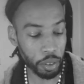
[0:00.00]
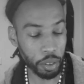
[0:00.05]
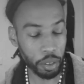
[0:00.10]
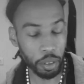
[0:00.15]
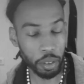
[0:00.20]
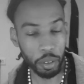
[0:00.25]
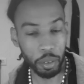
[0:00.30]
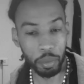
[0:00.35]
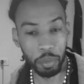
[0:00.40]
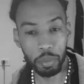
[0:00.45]

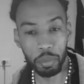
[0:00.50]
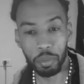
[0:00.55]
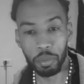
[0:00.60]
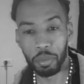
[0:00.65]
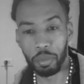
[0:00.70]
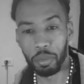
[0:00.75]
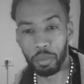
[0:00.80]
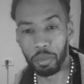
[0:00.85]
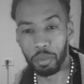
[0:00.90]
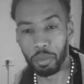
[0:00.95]

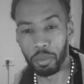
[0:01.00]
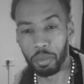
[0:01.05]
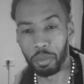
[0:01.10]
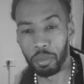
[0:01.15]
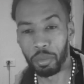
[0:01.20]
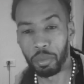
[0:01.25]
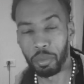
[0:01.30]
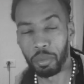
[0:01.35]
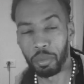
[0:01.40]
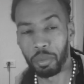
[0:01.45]

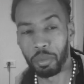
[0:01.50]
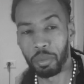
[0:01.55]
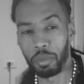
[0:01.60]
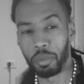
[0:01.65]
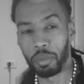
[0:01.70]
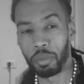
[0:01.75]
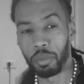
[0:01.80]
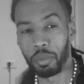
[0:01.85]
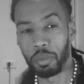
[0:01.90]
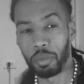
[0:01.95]

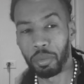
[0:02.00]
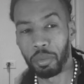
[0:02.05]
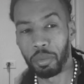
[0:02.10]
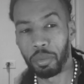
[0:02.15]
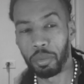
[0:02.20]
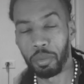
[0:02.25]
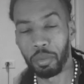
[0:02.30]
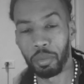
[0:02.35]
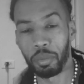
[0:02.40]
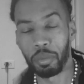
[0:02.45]

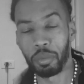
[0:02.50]
Nobody speaks.